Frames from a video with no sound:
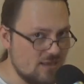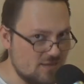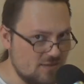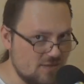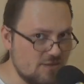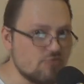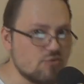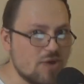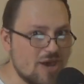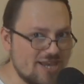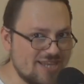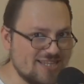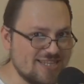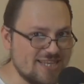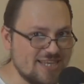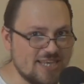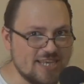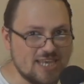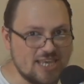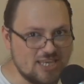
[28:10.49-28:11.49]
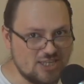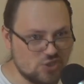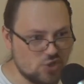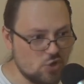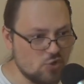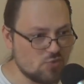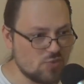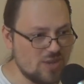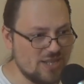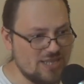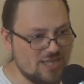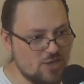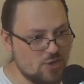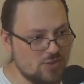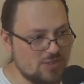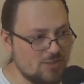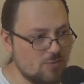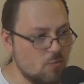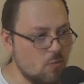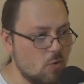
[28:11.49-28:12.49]
the writing is already
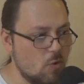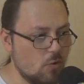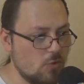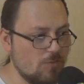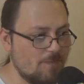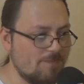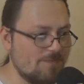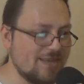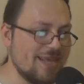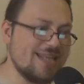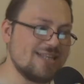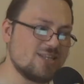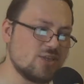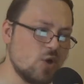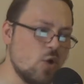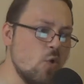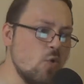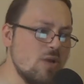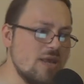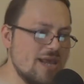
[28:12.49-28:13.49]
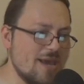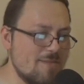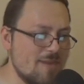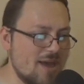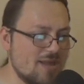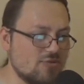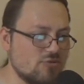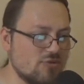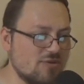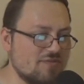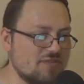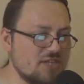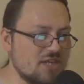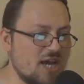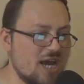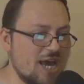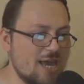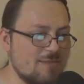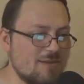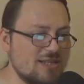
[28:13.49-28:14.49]
on the wall. It's only a matter of
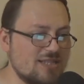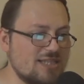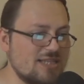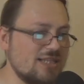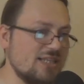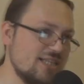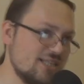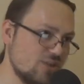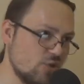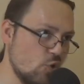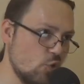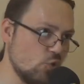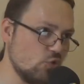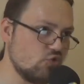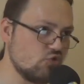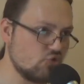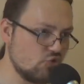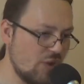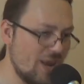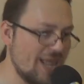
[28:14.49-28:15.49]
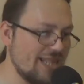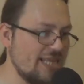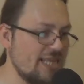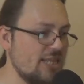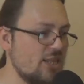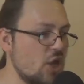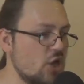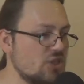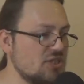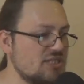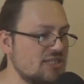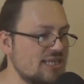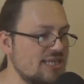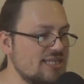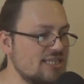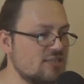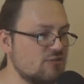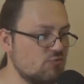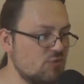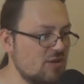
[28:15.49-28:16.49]
time until this whole tranny
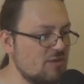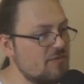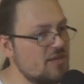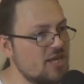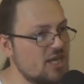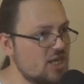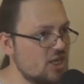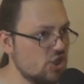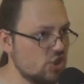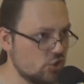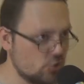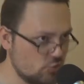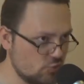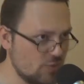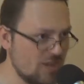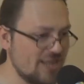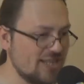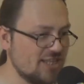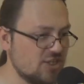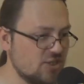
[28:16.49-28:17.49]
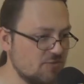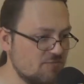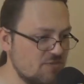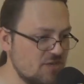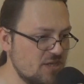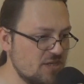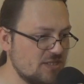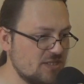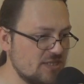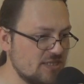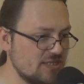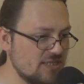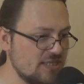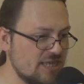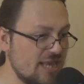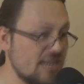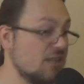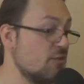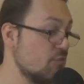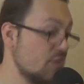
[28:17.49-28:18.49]
nonsense will be shred to pieces.
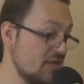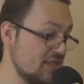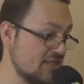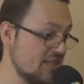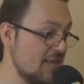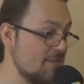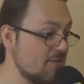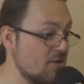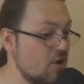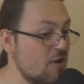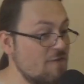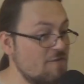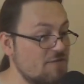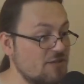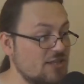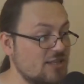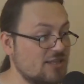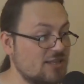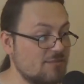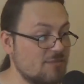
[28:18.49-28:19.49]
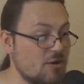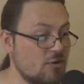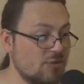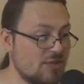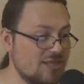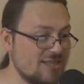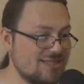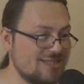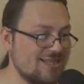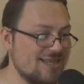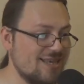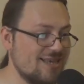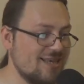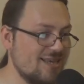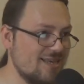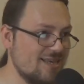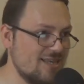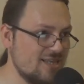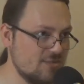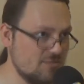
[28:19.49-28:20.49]
And the reason I'm confident about this
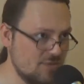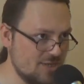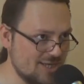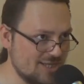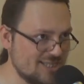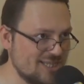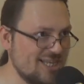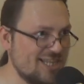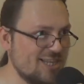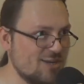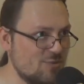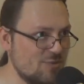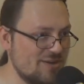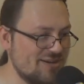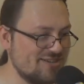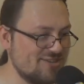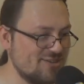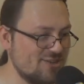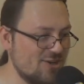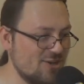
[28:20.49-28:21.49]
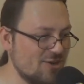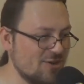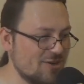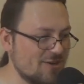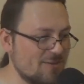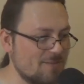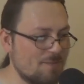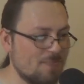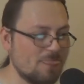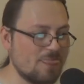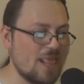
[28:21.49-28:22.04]
is because I know where to look.